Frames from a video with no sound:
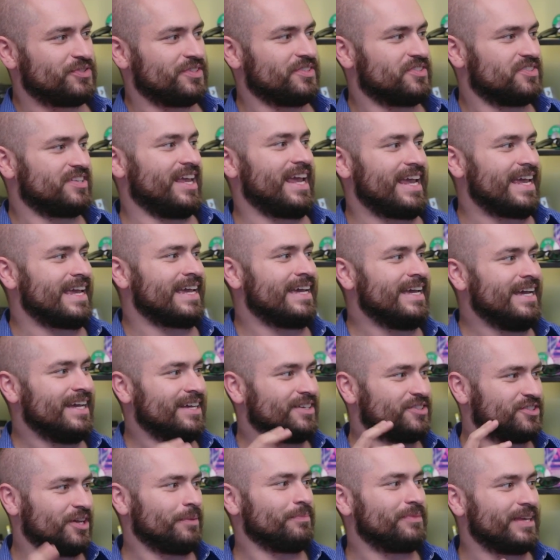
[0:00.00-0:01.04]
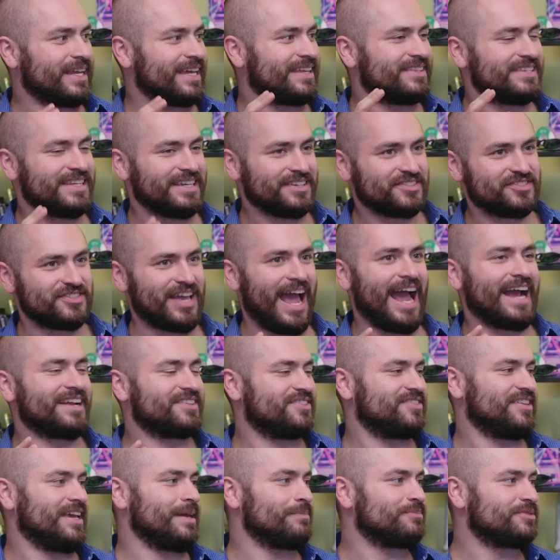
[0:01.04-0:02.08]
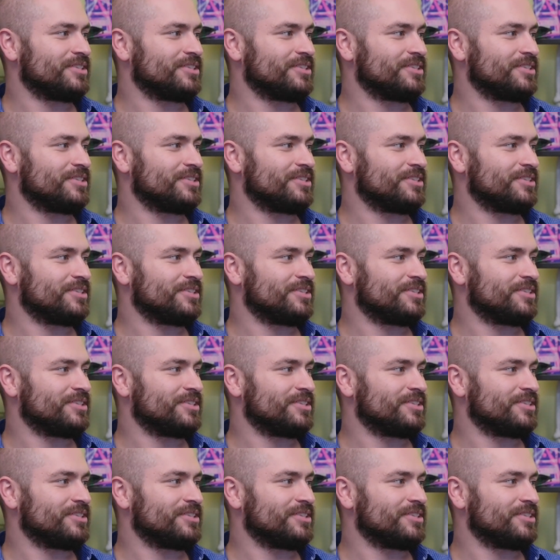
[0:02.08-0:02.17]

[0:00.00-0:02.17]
to say something at the exact same